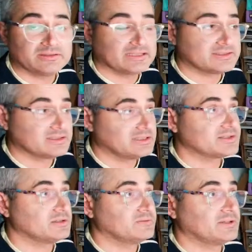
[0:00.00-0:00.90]
That's gonna
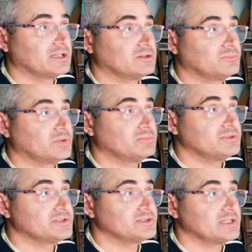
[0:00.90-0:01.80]
solve another
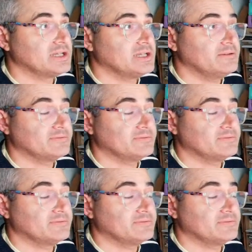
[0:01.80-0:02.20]
problems that I have,